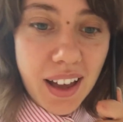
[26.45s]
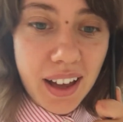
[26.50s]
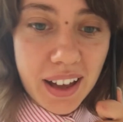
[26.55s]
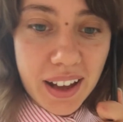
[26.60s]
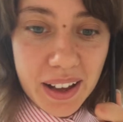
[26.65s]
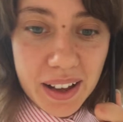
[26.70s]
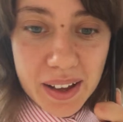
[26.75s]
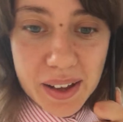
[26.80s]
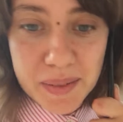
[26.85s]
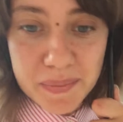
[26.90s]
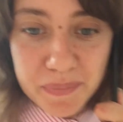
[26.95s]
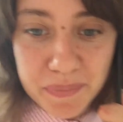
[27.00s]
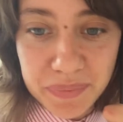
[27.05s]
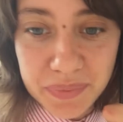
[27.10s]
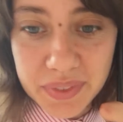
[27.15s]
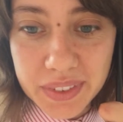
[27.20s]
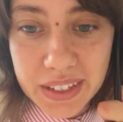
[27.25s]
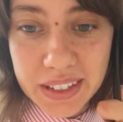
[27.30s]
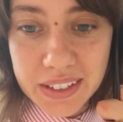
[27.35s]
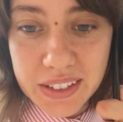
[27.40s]

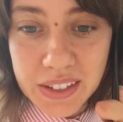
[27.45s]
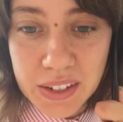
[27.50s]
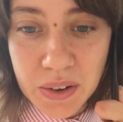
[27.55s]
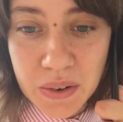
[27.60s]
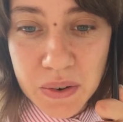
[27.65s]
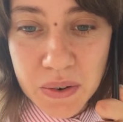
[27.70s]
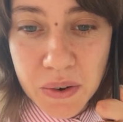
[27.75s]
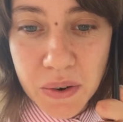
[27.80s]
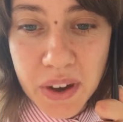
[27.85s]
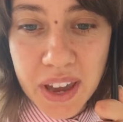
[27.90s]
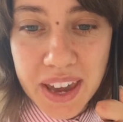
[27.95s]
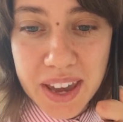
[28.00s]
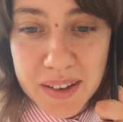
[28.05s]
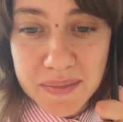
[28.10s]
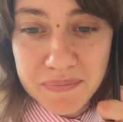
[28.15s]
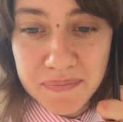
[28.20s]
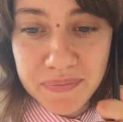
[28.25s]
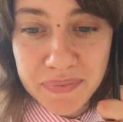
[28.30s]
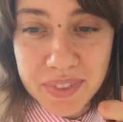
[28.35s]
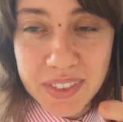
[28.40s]

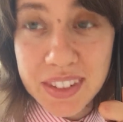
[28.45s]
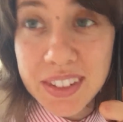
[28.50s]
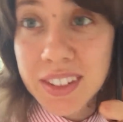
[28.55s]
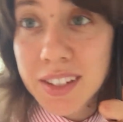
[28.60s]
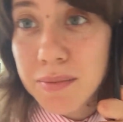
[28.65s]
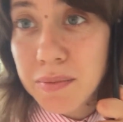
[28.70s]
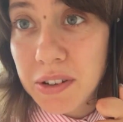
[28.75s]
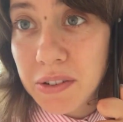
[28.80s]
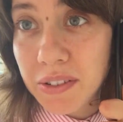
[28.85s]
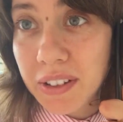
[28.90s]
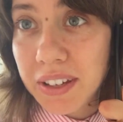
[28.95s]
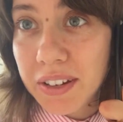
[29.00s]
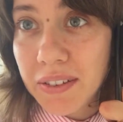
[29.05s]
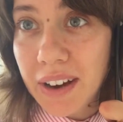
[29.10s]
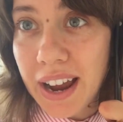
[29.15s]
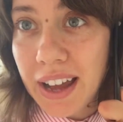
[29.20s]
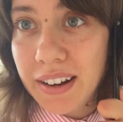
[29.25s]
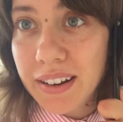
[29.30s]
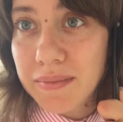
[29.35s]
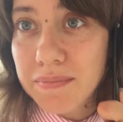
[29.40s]
Okay, this is gonna be really
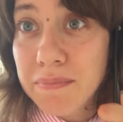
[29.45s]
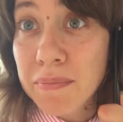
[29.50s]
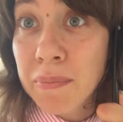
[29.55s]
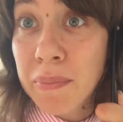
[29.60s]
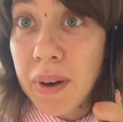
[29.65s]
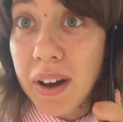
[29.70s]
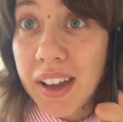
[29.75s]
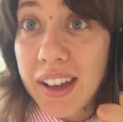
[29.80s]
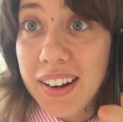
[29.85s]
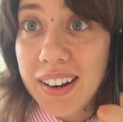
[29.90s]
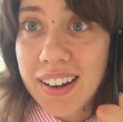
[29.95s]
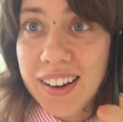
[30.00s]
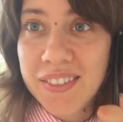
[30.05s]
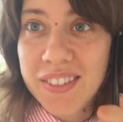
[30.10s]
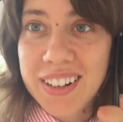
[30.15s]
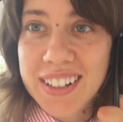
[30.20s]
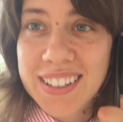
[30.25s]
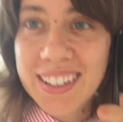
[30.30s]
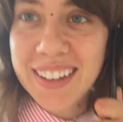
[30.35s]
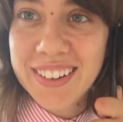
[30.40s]
random, but I
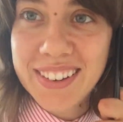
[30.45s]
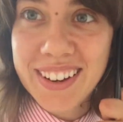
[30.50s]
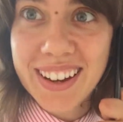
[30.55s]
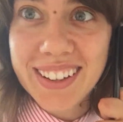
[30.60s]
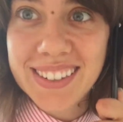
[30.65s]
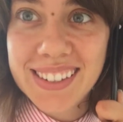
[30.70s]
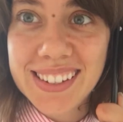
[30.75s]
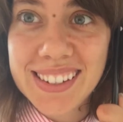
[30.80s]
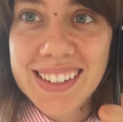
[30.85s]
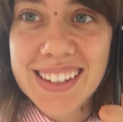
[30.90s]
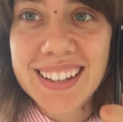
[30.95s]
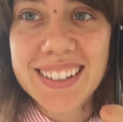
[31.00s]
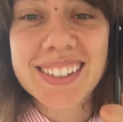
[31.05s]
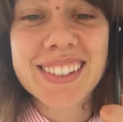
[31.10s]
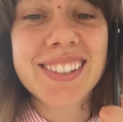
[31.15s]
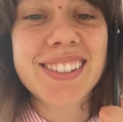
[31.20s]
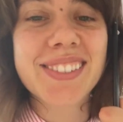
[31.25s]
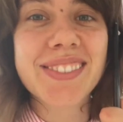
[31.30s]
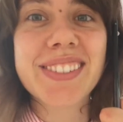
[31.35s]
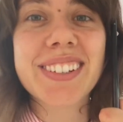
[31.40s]
want to tell you guys these things
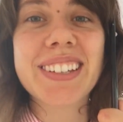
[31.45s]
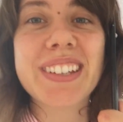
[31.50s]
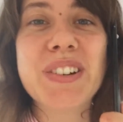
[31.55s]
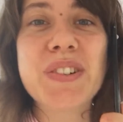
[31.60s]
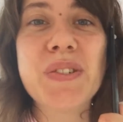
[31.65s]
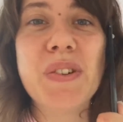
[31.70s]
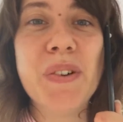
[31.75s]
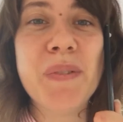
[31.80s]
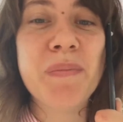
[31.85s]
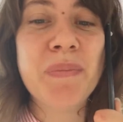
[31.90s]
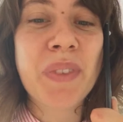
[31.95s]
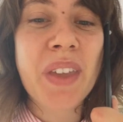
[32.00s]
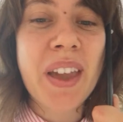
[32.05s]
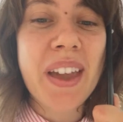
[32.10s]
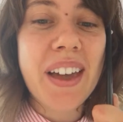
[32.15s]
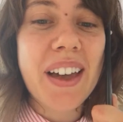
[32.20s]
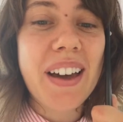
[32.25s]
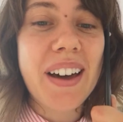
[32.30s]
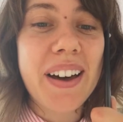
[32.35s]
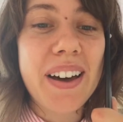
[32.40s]
because it's really cool.
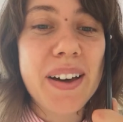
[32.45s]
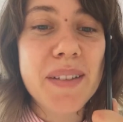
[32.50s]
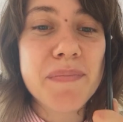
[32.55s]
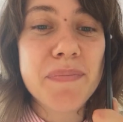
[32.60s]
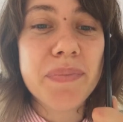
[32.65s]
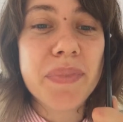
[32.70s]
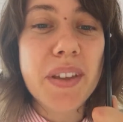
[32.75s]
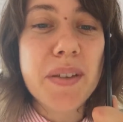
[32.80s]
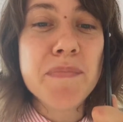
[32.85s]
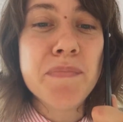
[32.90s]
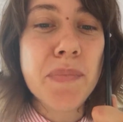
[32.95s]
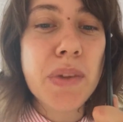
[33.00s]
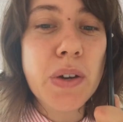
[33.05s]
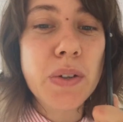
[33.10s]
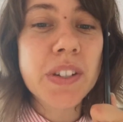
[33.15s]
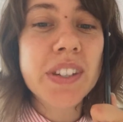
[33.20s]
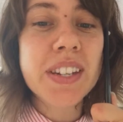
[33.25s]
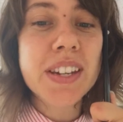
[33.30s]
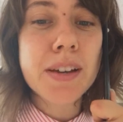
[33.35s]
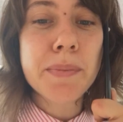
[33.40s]

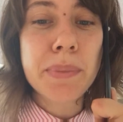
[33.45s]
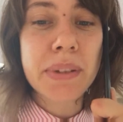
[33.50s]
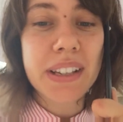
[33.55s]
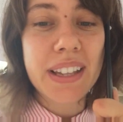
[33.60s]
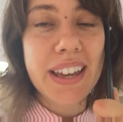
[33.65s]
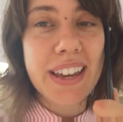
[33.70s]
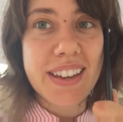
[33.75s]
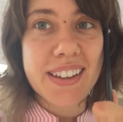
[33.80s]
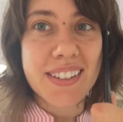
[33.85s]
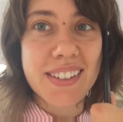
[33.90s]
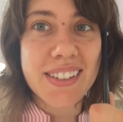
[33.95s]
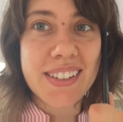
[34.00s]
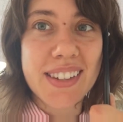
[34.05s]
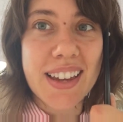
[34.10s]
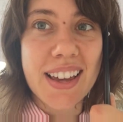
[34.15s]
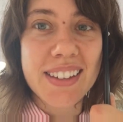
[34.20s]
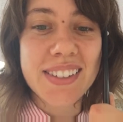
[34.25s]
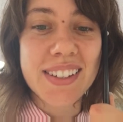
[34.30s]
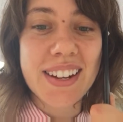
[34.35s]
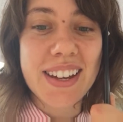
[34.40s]
Music plays
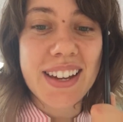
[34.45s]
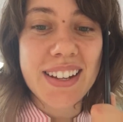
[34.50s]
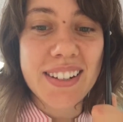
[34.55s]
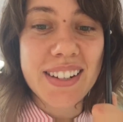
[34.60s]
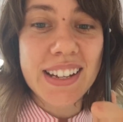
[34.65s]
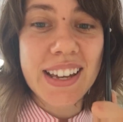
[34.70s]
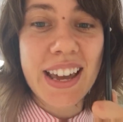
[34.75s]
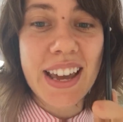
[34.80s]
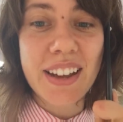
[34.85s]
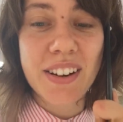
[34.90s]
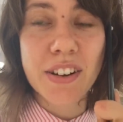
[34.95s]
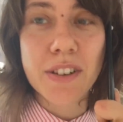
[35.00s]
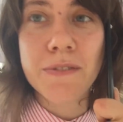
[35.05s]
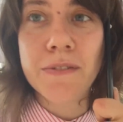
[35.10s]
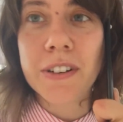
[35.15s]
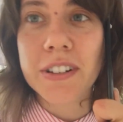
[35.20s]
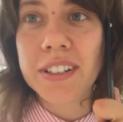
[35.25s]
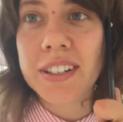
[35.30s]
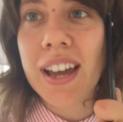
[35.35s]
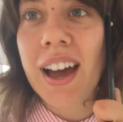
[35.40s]
as an indicator
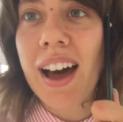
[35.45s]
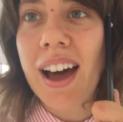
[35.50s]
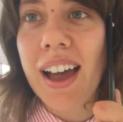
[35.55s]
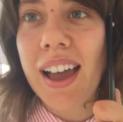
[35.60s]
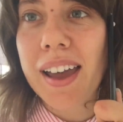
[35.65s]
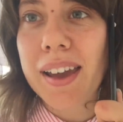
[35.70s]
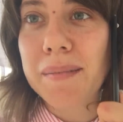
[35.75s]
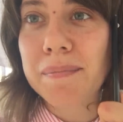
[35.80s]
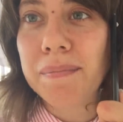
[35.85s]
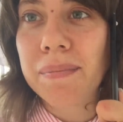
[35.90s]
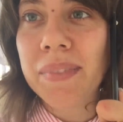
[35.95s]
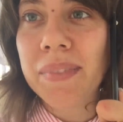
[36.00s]
for time.